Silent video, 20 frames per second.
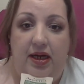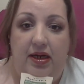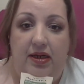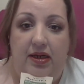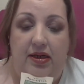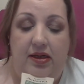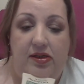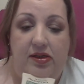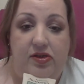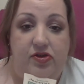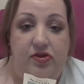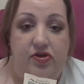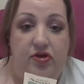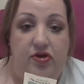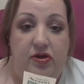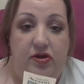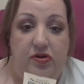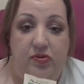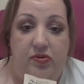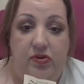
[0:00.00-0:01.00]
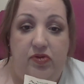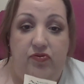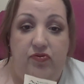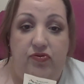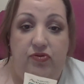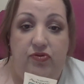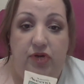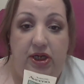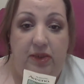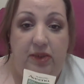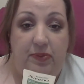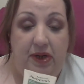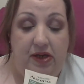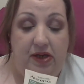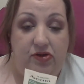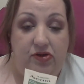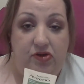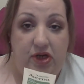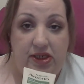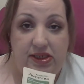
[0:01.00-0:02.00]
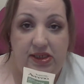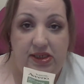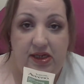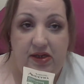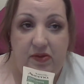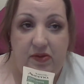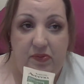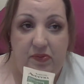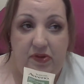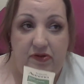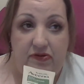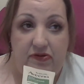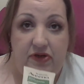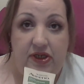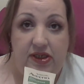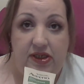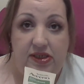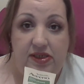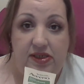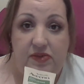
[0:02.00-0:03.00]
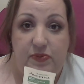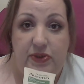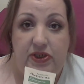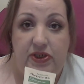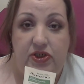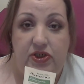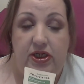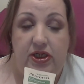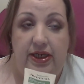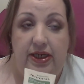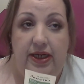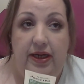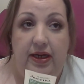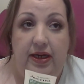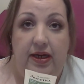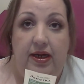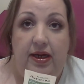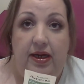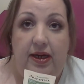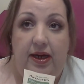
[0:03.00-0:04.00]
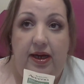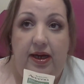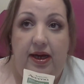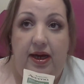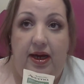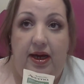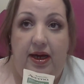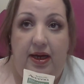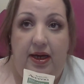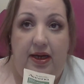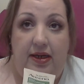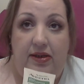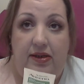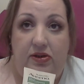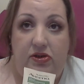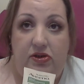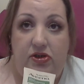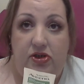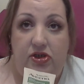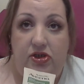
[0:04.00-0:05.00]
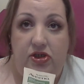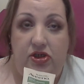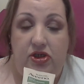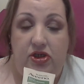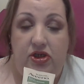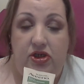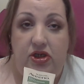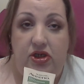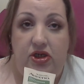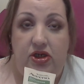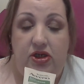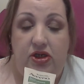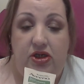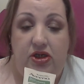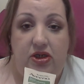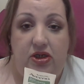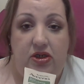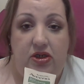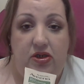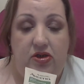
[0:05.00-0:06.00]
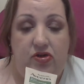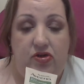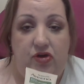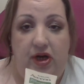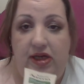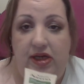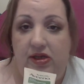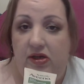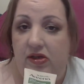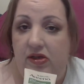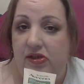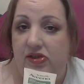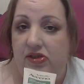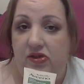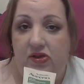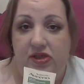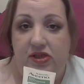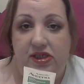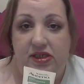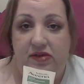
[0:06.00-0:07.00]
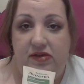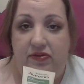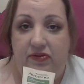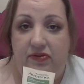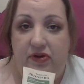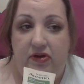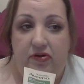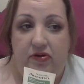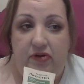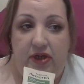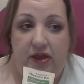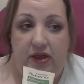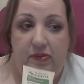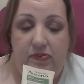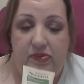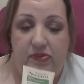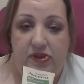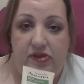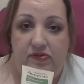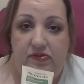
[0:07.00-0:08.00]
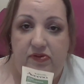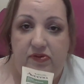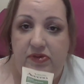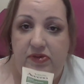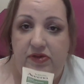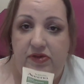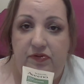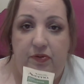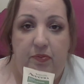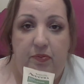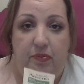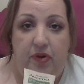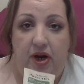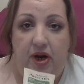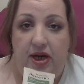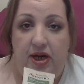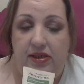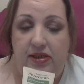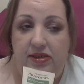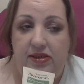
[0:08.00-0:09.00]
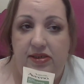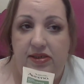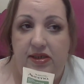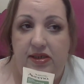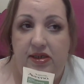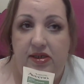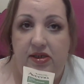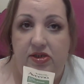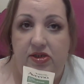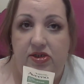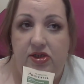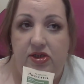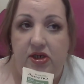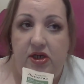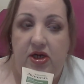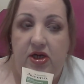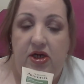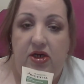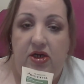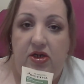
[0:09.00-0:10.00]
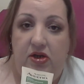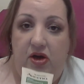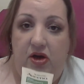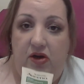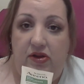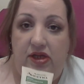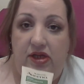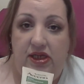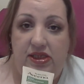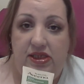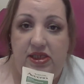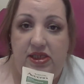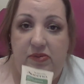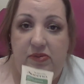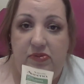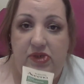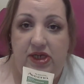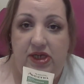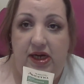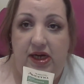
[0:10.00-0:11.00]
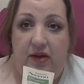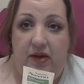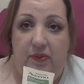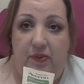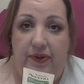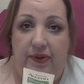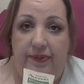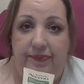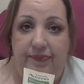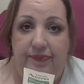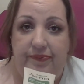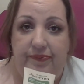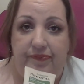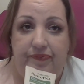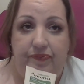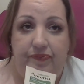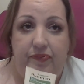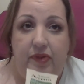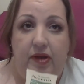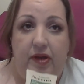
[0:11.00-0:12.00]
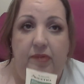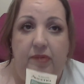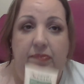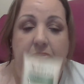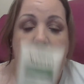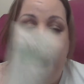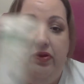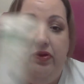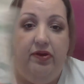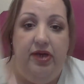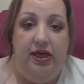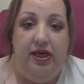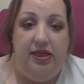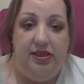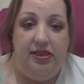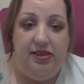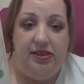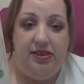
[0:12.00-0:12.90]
struggled with really bad dry skin on my face, especially, and tried all sorts of different creams from different brands, and nothing seemed to help. But this